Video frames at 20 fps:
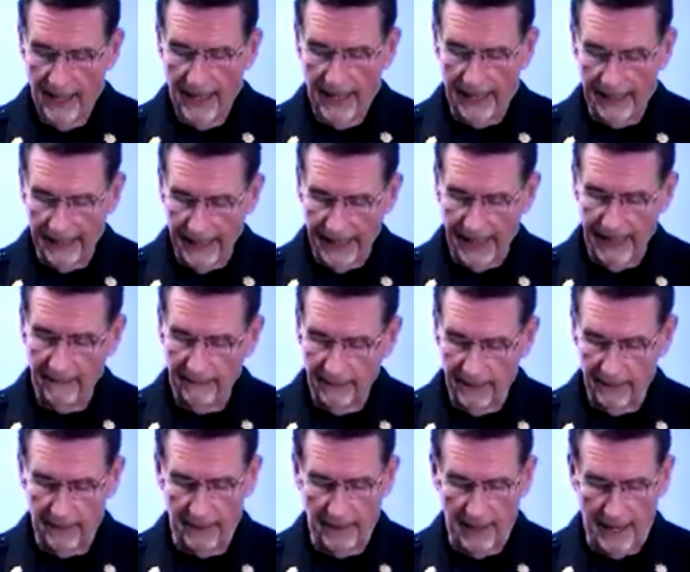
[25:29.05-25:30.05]
and gave
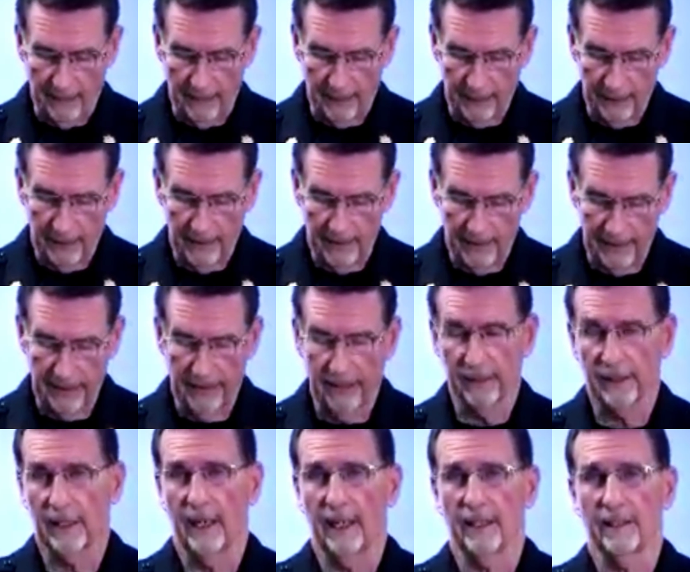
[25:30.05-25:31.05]
them the opportunity to
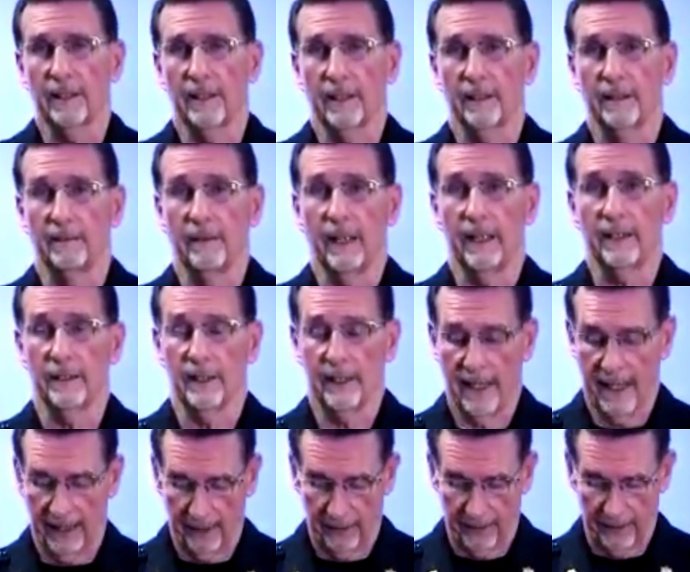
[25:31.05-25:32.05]
discuss this
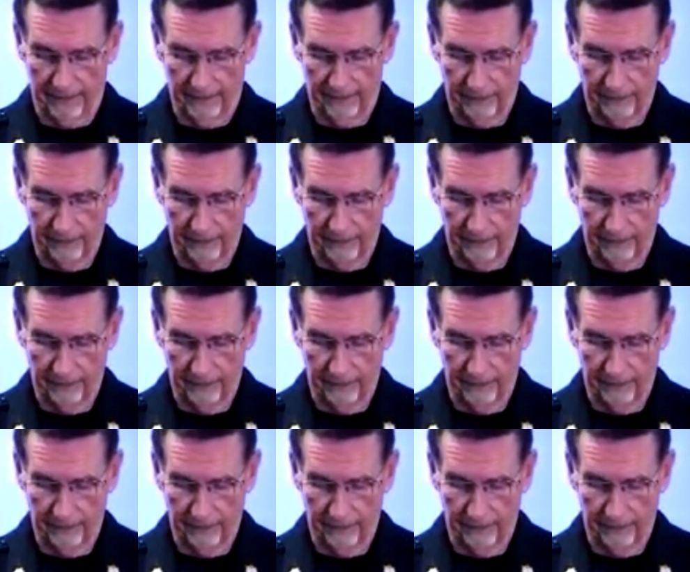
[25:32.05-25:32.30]
investigation.